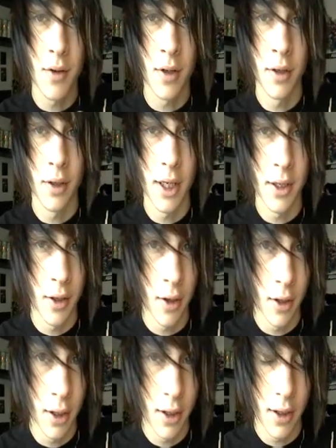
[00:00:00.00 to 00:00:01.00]
you can
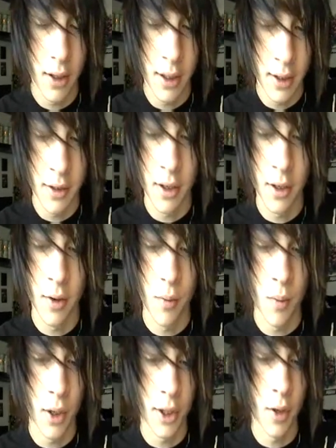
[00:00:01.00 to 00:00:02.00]
either
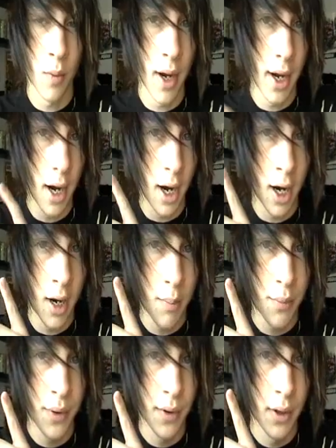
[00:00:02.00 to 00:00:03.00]
work your way
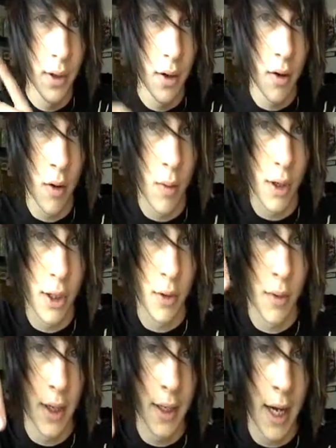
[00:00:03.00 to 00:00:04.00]
up or work
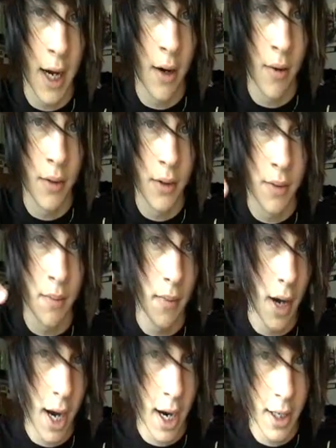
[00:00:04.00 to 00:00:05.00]
your way down to
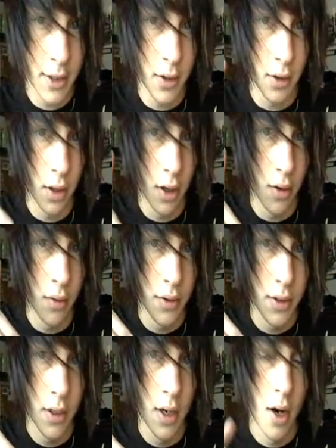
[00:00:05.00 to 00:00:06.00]
highs or
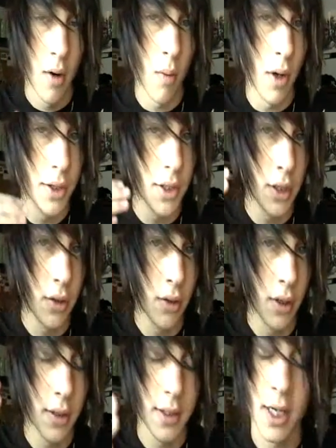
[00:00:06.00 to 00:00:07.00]
lows. Once
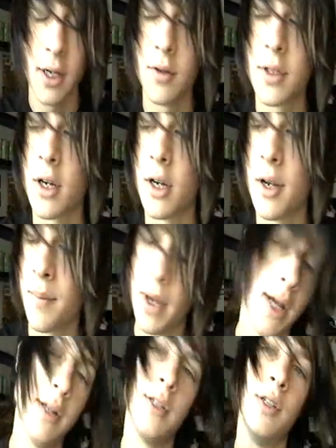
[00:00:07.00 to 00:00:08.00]
you, say you started at
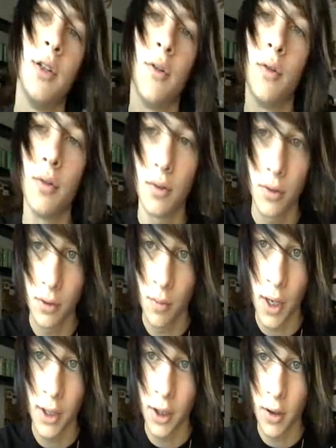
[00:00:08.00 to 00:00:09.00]
mids and you
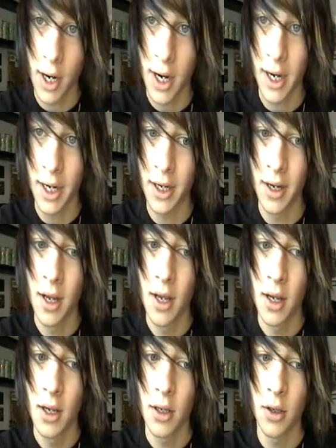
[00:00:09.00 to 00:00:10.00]
want to go high,
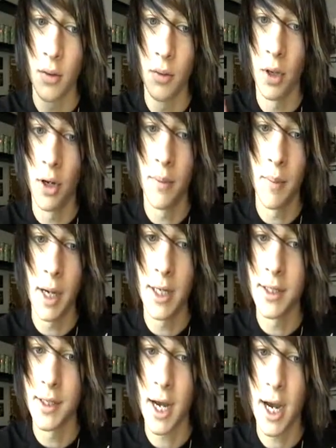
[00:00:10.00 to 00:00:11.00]
you learn
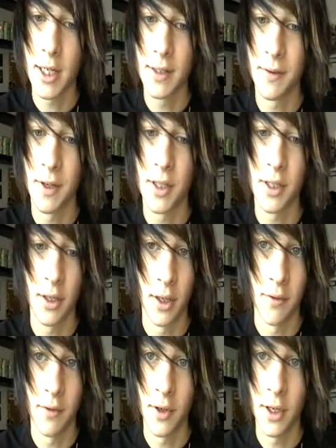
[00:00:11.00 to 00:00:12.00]
mids and highs first.
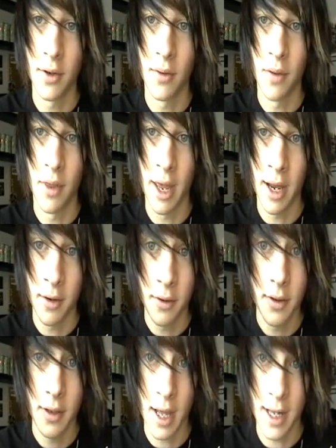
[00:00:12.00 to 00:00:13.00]
Good for you.
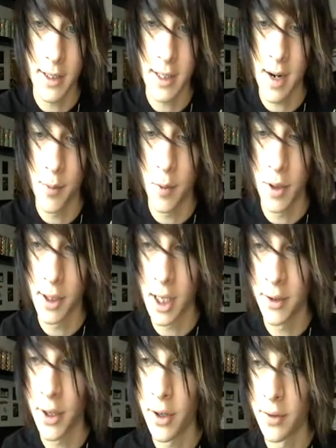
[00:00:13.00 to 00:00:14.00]
Then that's time to work
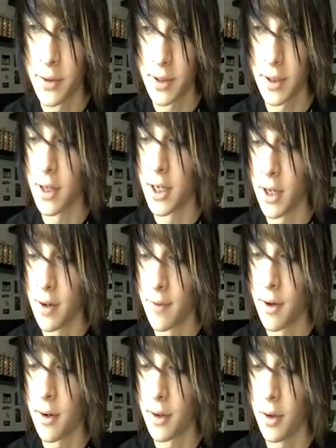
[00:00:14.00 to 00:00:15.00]
on lows. So then you have
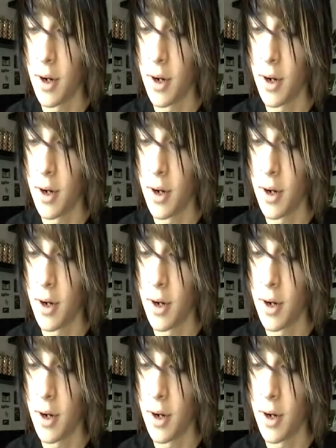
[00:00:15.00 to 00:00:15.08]
all